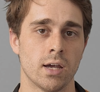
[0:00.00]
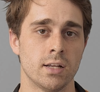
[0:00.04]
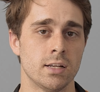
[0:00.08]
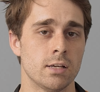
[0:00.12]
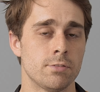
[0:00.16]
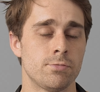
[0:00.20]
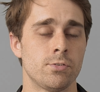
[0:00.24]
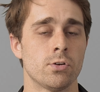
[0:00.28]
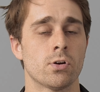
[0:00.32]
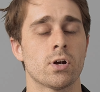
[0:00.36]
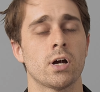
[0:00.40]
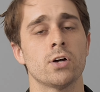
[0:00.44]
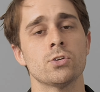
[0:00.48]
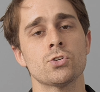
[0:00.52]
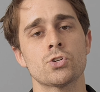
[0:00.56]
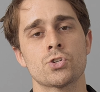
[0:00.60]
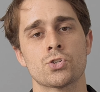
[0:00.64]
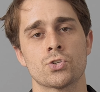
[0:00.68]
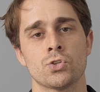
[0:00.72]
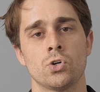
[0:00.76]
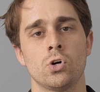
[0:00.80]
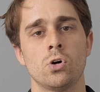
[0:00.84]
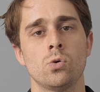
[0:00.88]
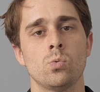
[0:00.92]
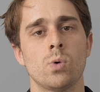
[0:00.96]
And if you're
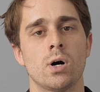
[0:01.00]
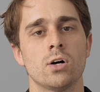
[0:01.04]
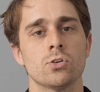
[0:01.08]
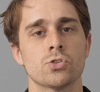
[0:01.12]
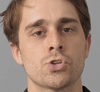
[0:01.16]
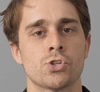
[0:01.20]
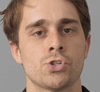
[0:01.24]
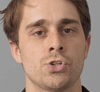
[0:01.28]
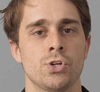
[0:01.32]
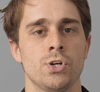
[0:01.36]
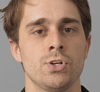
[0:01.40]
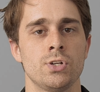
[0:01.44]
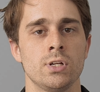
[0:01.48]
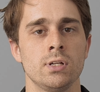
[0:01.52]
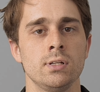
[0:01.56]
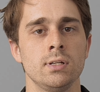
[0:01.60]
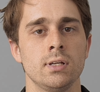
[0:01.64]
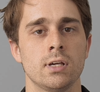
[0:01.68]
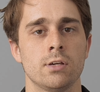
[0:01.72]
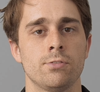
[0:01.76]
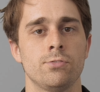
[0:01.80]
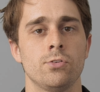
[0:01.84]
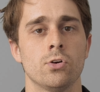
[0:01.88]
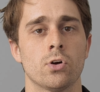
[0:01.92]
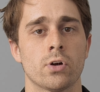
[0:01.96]
unsure while shooting
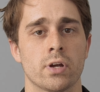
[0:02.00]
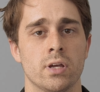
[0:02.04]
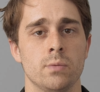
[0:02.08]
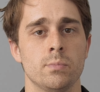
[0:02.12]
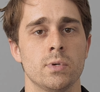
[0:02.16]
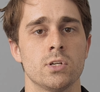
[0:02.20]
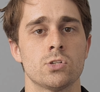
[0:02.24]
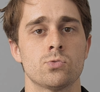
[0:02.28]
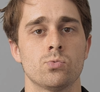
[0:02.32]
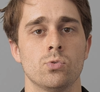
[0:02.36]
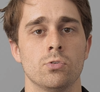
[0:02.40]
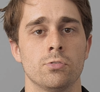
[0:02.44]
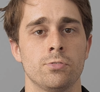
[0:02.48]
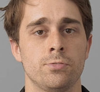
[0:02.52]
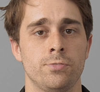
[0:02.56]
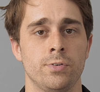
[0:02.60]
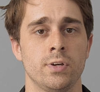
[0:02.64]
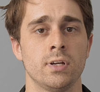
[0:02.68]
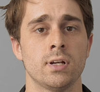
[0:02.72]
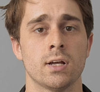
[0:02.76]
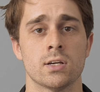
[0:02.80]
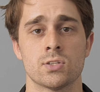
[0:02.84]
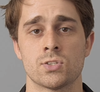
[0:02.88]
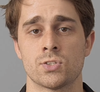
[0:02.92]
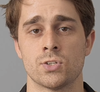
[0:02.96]
if your image will
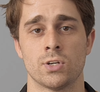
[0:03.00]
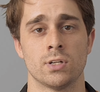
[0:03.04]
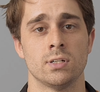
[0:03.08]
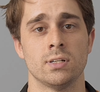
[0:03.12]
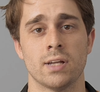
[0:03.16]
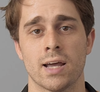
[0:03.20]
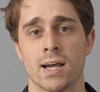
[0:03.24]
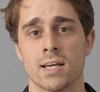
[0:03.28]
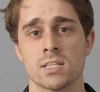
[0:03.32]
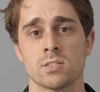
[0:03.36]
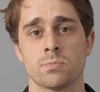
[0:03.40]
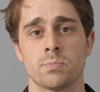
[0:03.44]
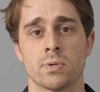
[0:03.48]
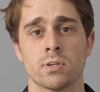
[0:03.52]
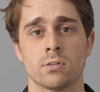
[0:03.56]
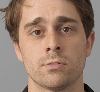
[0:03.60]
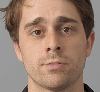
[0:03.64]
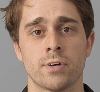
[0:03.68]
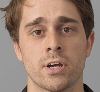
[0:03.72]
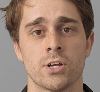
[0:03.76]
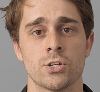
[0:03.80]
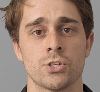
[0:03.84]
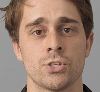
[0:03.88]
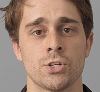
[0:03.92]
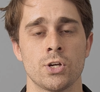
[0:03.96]
fit a certain aspect
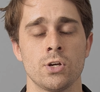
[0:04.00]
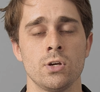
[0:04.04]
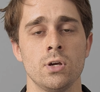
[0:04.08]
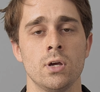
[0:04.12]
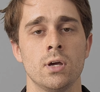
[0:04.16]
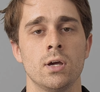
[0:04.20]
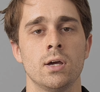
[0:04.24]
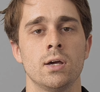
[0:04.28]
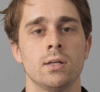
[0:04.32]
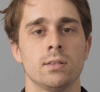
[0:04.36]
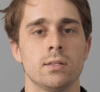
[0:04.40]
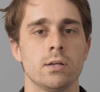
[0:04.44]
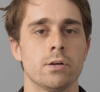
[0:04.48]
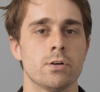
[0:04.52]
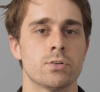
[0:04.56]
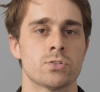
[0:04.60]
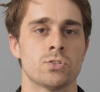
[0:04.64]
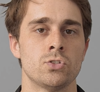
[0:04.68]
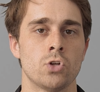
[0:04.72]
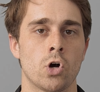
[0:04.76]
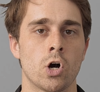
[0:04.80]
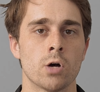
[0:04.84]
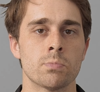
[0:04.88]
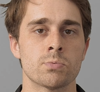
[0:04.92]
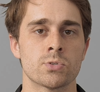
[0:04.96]
ratio, there is
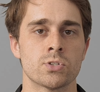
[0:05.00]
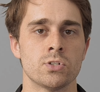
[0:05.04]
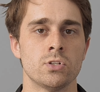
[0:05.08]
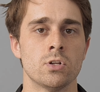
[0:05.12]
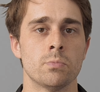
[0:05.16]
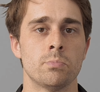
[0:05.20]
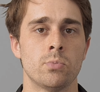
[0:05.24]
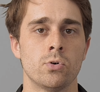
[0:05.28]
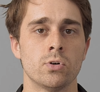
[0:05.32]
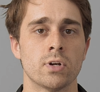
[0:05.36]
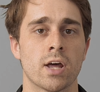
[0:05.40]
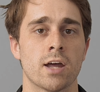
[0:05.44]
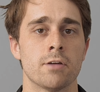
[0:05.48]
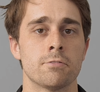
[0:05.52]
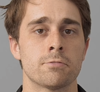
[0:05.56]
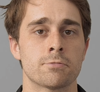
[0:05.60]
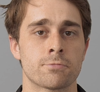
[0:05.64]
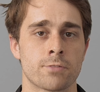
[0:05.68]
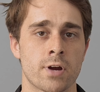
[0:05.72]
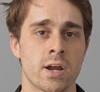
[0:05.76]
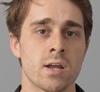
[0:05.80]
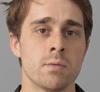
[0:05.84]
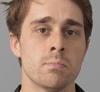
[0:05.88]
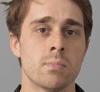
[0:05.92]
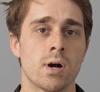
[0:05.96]
an option to put a
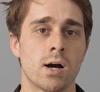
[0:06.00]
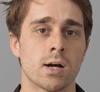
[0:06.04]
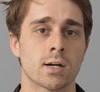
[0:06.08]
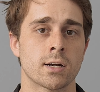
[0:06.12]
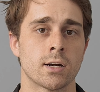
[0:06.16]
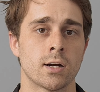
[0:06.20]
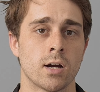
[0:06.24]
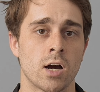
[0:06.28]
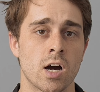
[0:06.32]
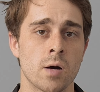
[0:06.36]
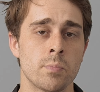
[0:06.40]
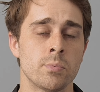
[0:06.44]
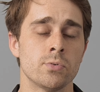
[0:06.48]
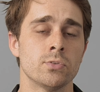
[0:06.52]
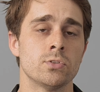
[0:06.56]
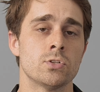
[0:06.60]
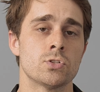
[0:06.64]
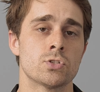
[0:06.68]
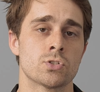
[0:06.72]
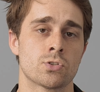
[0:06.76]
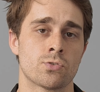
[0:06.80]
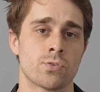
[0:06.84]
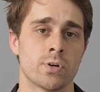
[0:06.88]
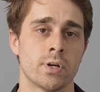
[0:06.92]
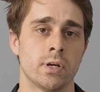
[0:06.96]
frame marker up on the
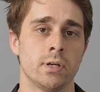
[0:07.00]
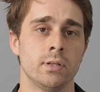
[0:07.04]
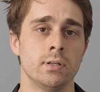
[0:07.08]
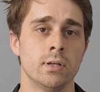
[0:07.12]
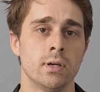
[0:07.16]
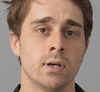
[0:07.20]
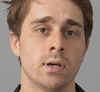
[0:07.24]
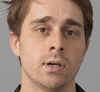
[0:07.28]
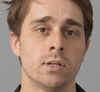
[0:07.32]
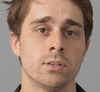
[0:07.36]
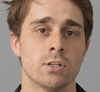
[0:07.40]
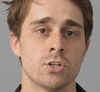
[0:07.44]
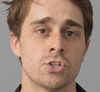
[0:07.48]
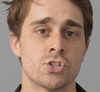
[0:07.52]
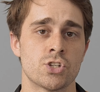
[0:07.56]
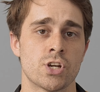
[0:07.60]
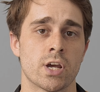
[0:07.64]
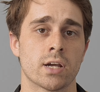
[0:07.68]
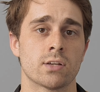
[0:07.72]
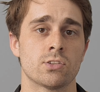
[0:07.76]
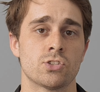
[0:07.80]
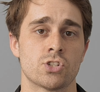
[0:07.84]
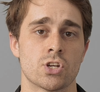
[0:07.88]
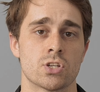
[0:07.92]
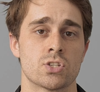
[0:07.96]
screen to
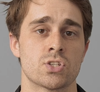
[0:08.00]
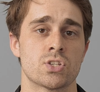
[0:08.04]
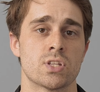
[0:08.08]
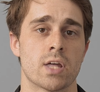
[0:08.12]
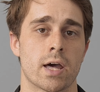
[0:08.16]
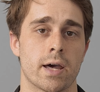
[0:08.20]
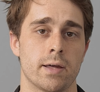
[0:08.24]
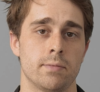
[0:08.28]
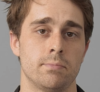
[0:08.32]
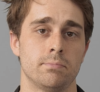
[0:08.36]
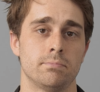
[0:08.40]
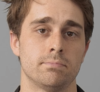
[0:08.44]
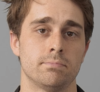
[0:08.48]
check just that.